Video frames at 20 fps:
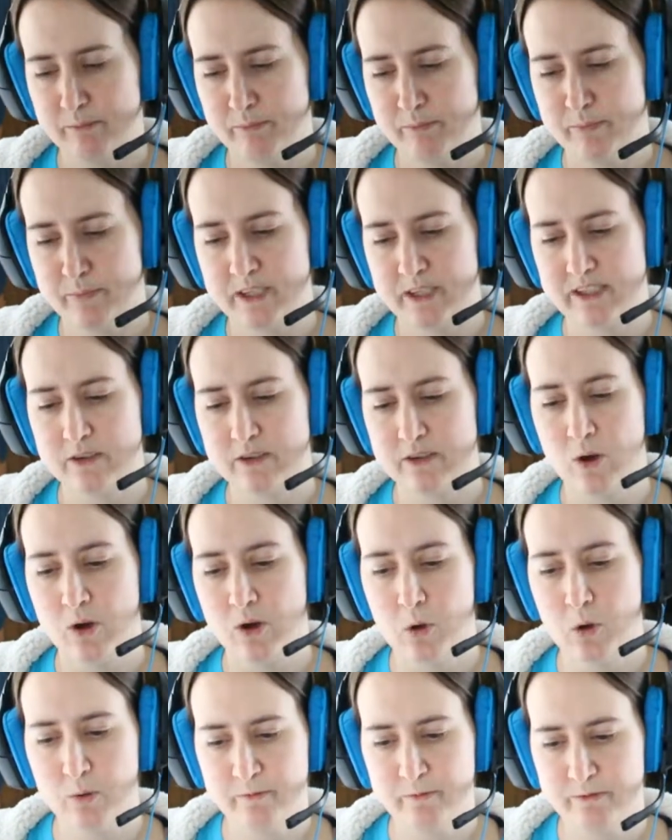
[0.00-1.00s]
but
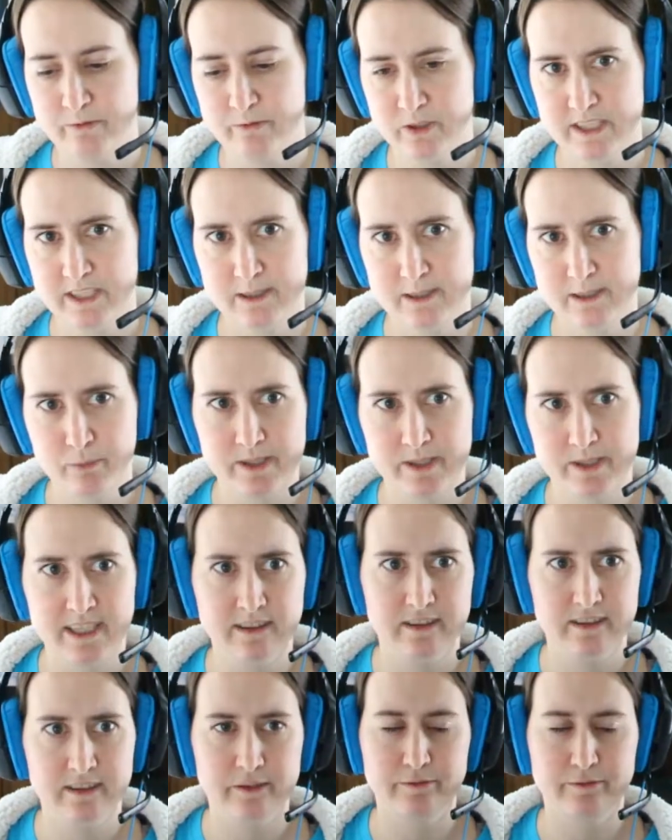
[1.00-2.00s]
hopefully
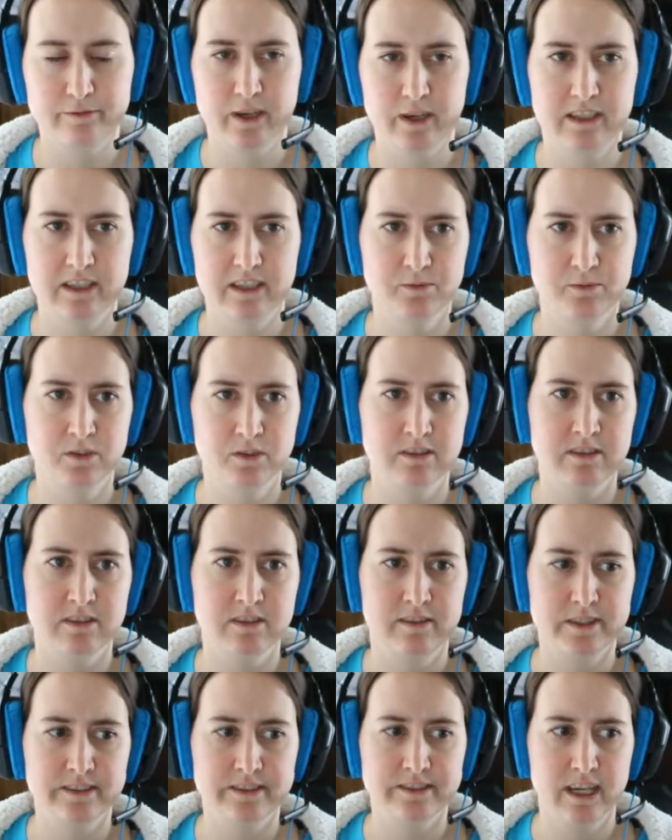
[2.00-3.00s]
bringing the phosphorus
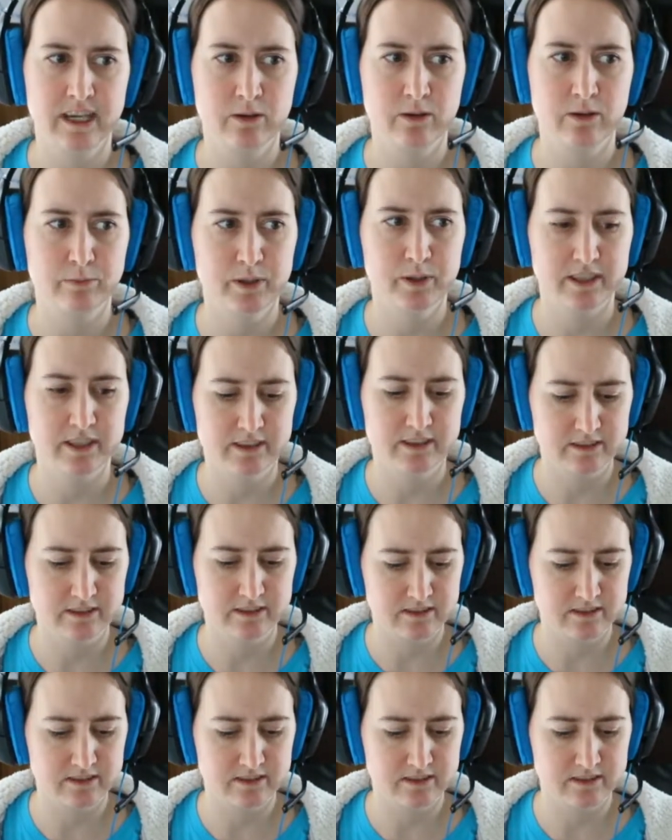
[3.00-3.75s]
level down, because